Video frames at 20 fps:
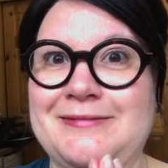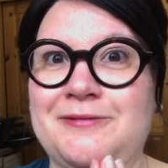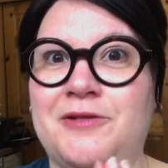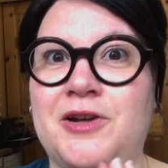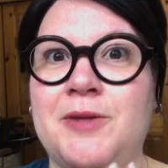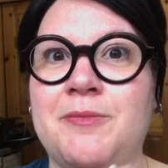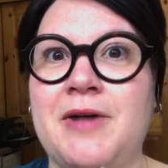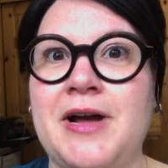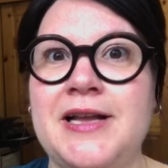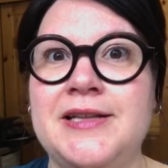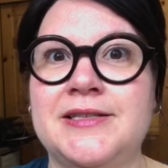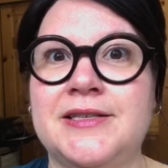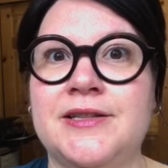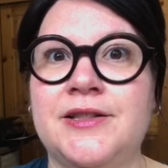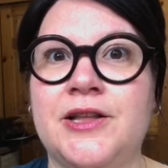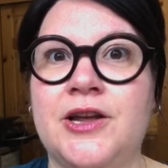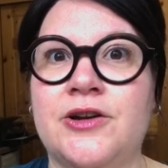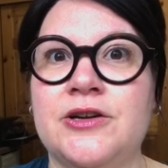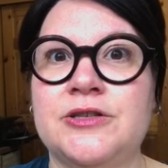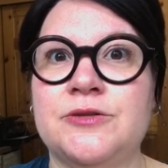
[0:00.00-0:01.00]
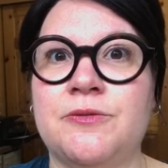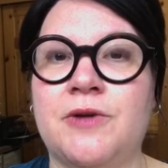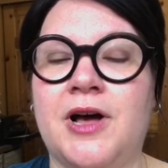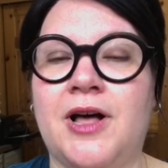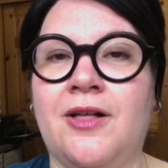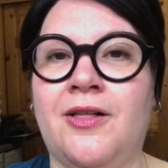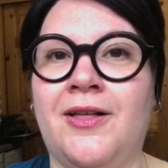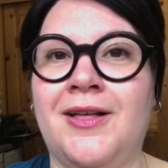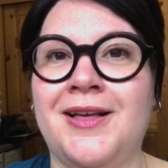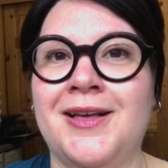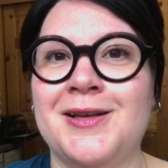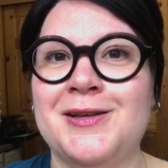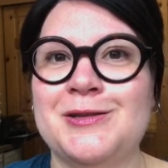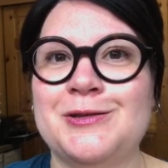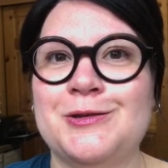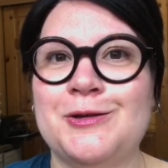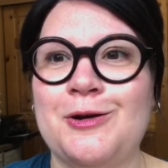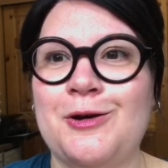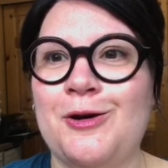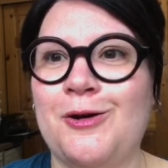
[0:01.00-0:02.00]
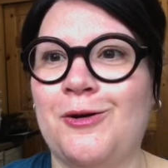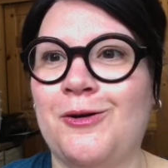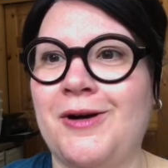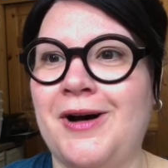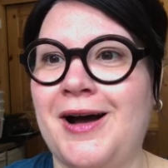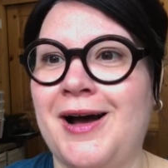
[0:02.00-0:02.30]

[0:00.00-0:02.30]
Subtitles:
One of mine's in there as well. So